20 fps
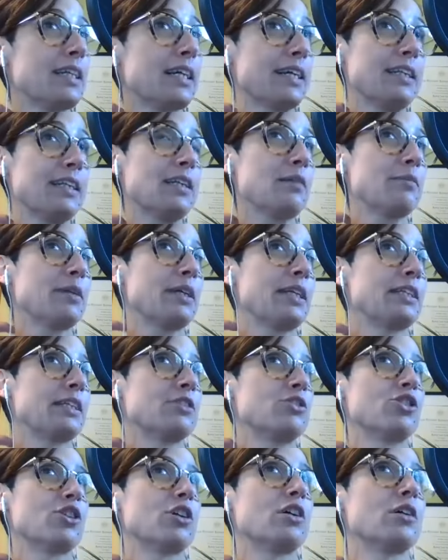I ended up getting a
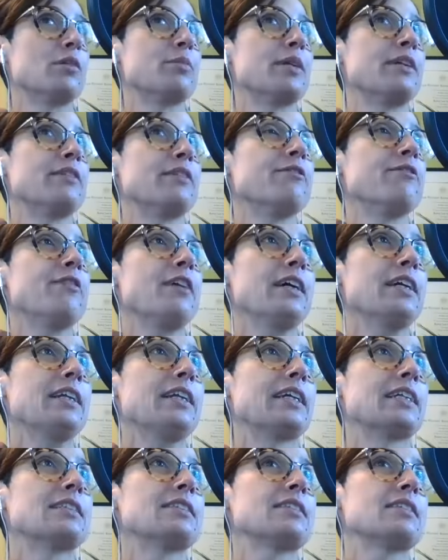job in
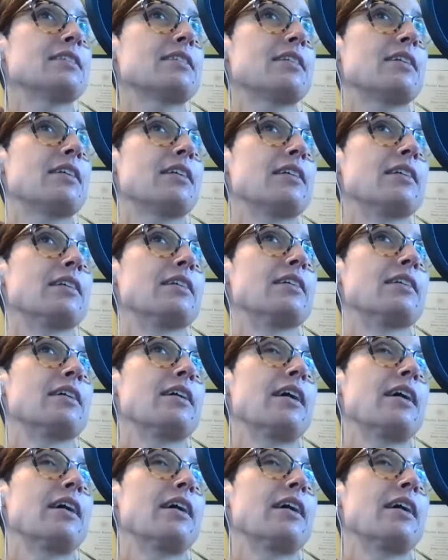finance uh,